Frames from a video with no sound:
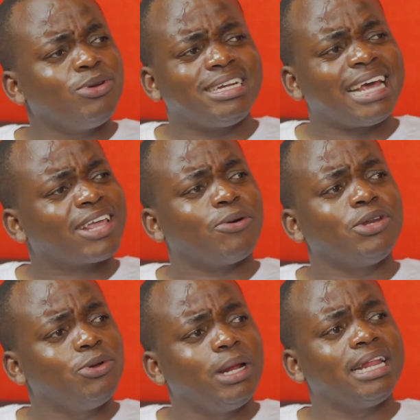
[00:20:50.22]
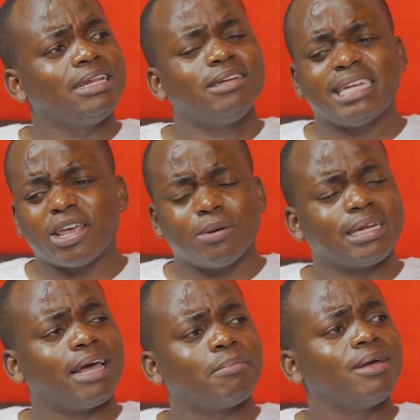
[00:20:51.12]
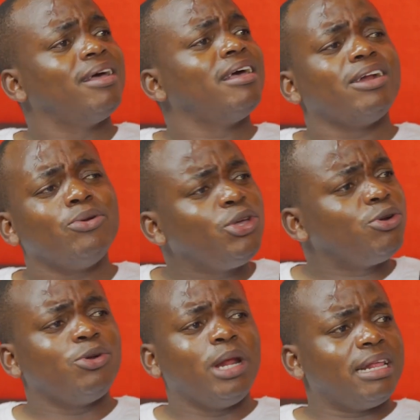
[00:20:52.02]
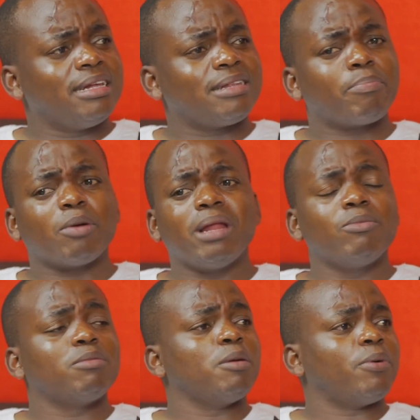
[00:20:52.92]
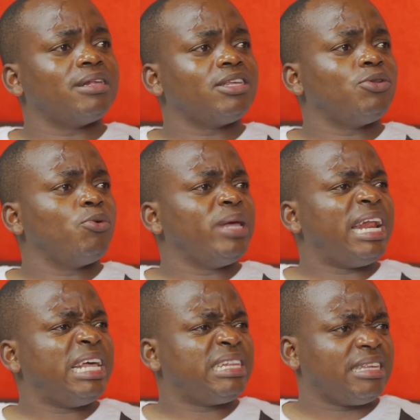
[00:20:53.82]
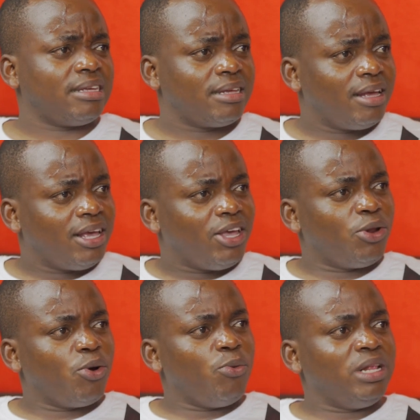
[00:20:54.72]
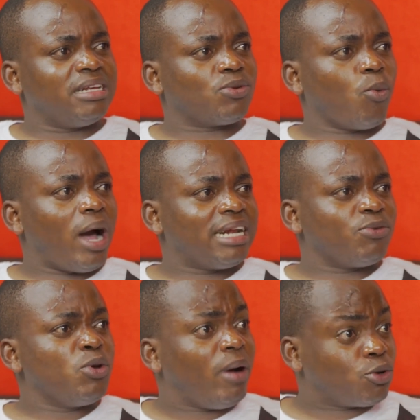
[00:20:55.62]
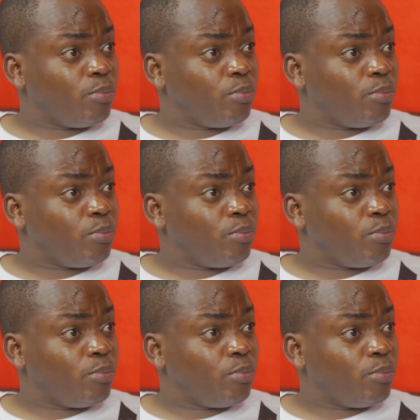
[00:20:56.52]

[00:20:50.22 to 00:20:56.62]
take your due diligence, take your time, do your due diligence. The problem with people is, we are lazy. We just want to